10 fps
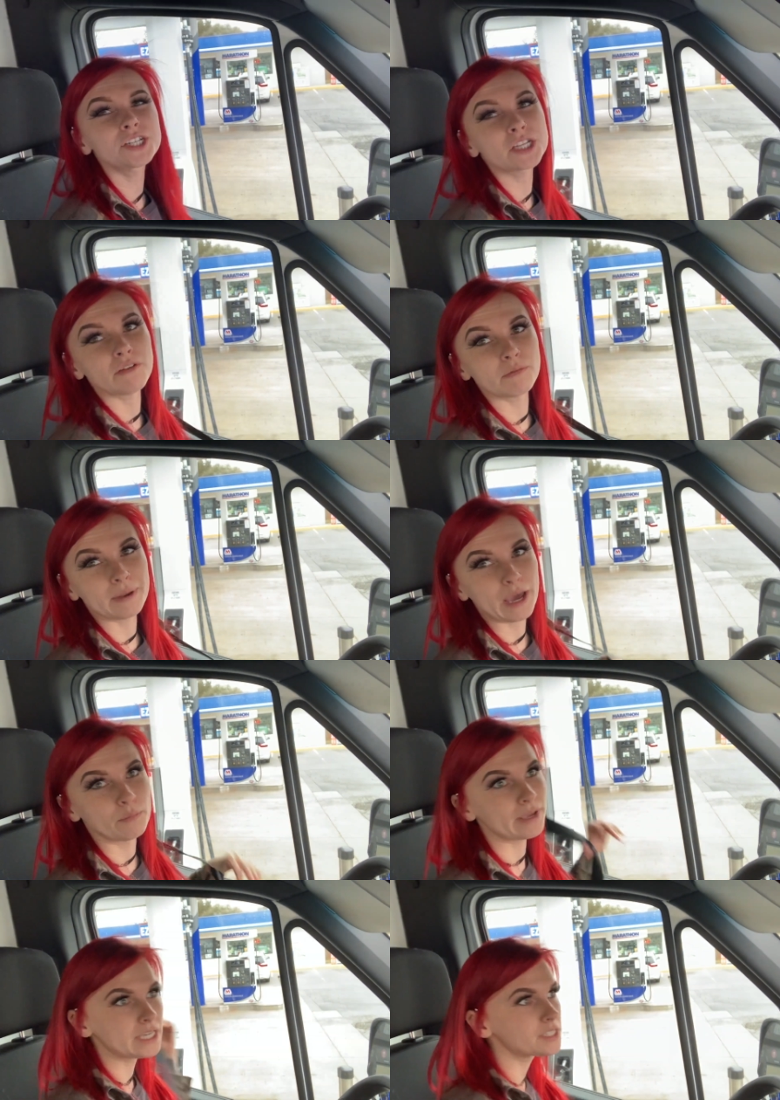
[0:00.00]
shave him down,
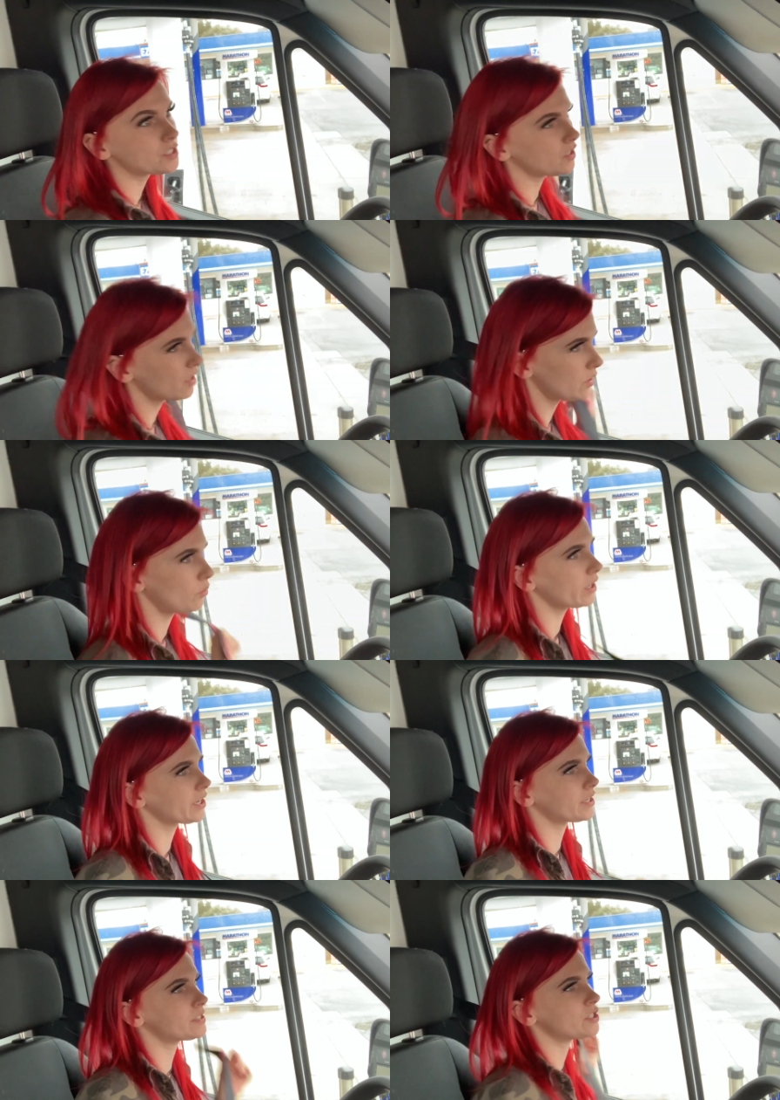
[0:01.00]
but he's still a lot of work
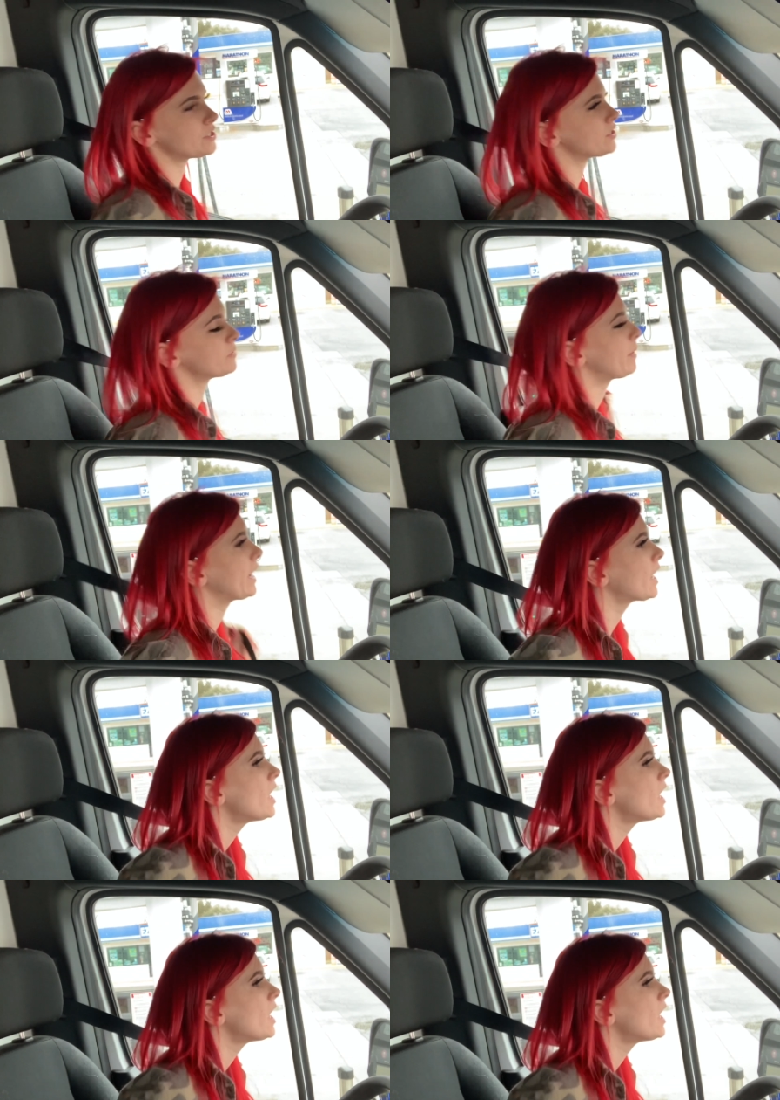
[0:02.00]
because he's just big.